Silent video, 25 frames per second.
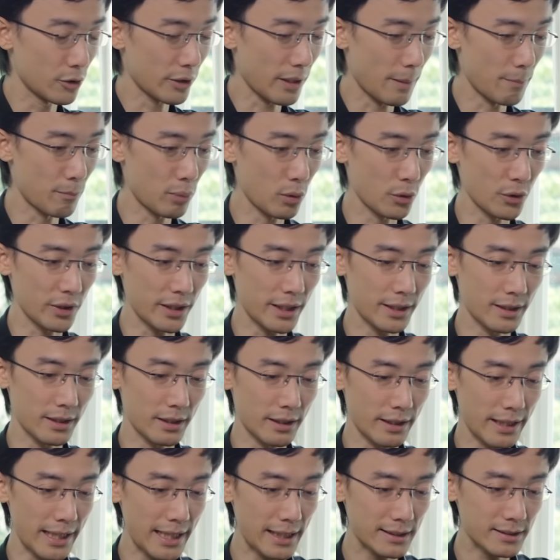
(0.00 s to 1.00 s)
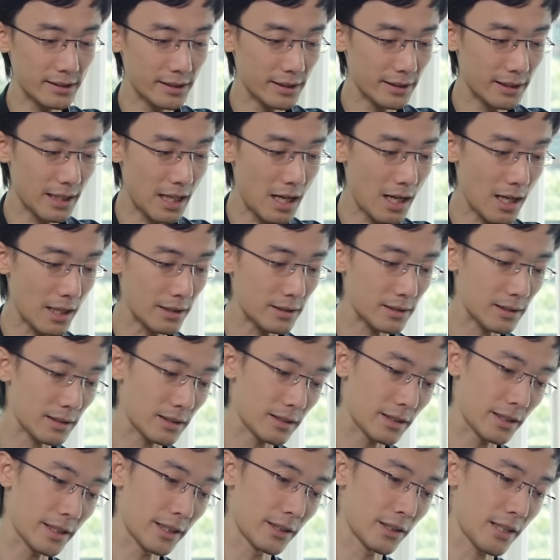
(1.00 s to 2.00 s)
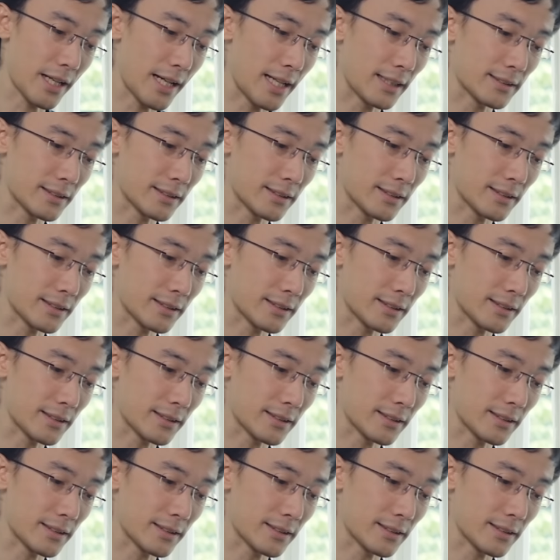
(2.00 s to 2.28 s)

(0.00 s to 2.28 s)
you can put in a SD card in the